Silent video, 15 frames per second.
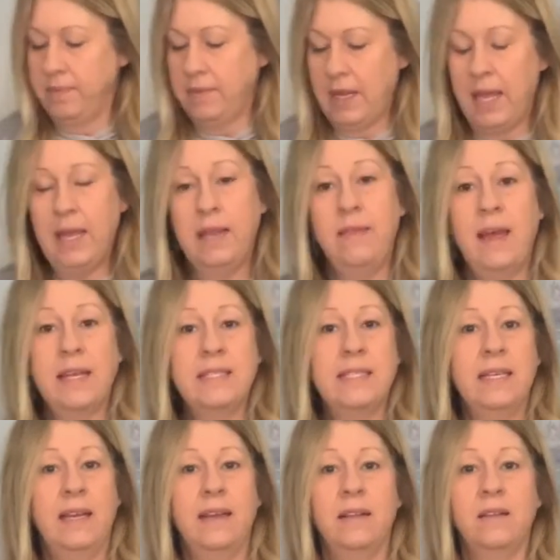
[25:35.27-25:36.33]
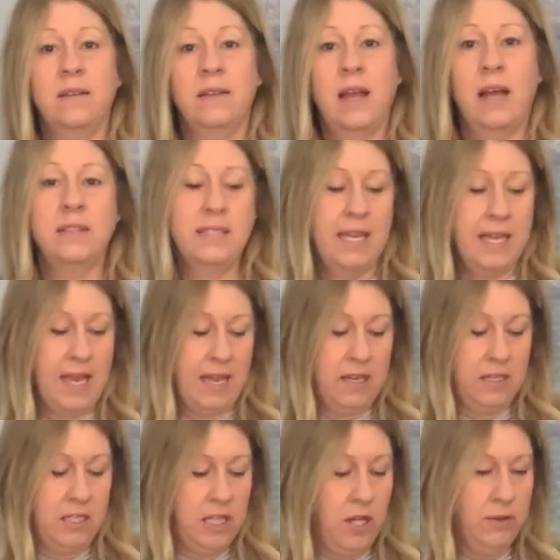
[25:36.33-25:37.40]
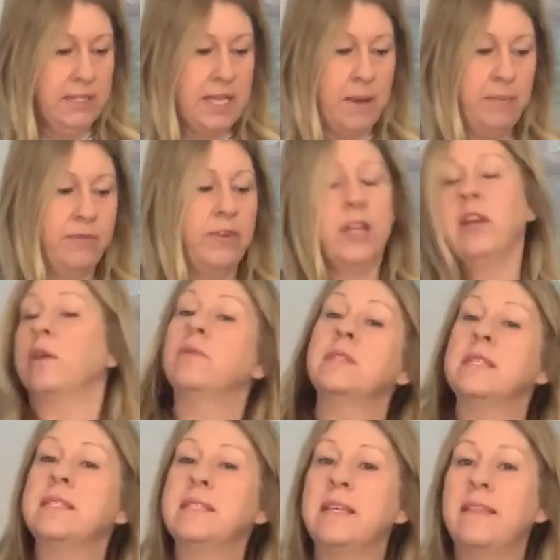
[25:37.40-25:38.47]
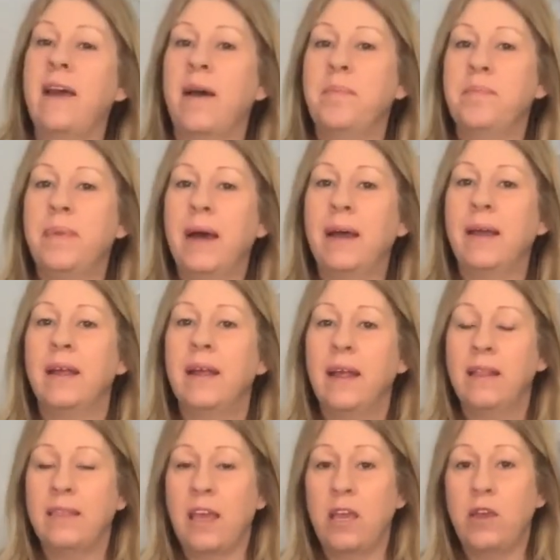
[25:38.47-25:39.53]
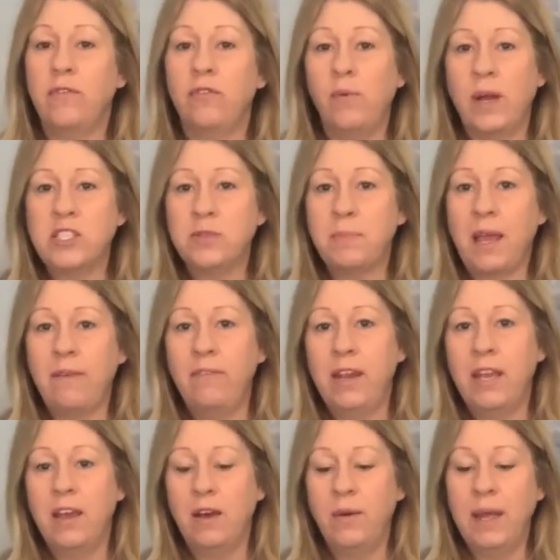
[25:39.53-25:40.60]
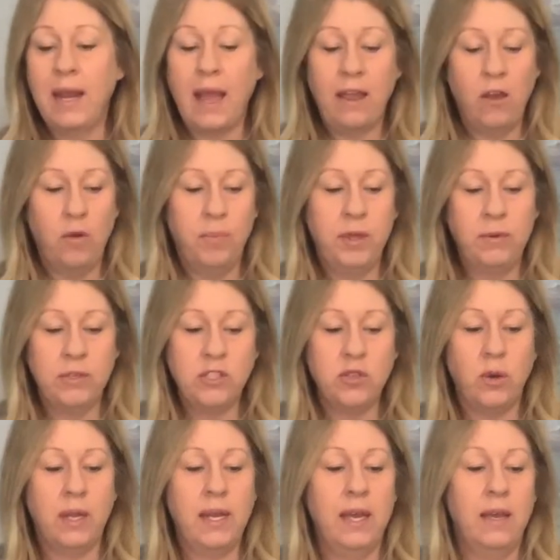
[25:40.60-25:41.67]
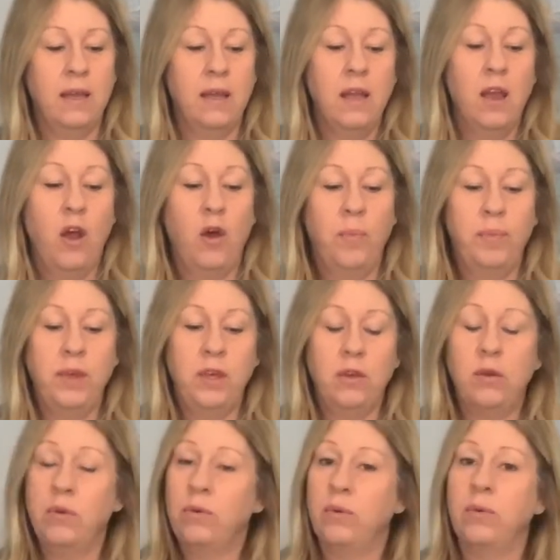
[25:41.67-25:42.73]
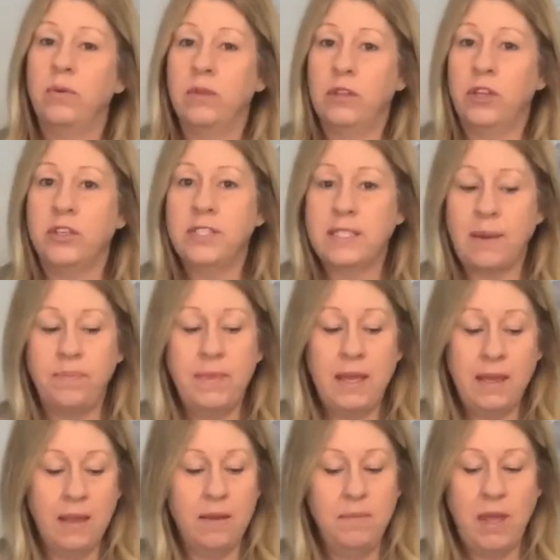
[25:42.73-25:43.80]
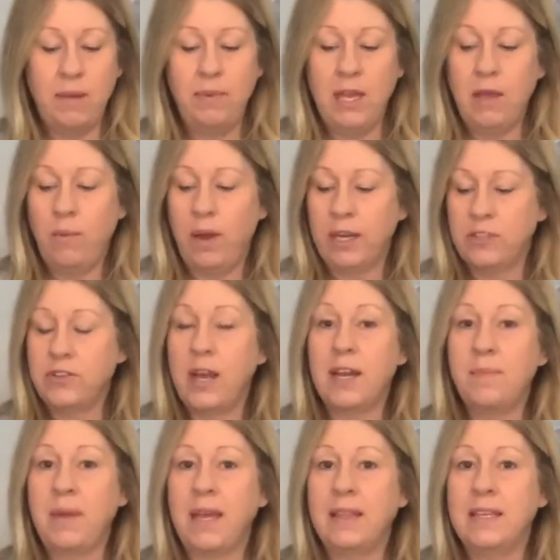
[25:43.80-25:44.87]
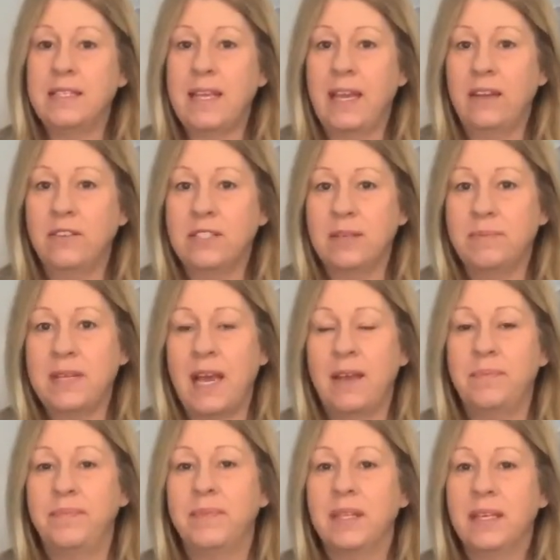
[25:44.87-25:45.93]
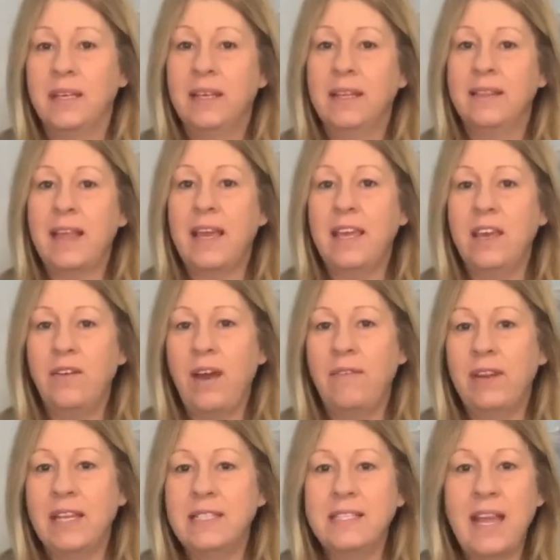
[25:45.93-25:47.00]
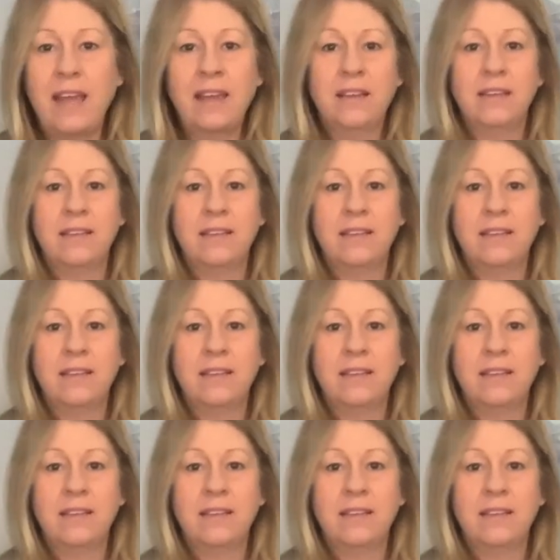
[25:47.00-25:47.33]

And that's it. I'll take a close-up for you to see them, but thank you for watching my video, and I hope you enjoyed it. Hope you learned something and maybe you want to try to make these candles sometime. Thank you. Have a nice day.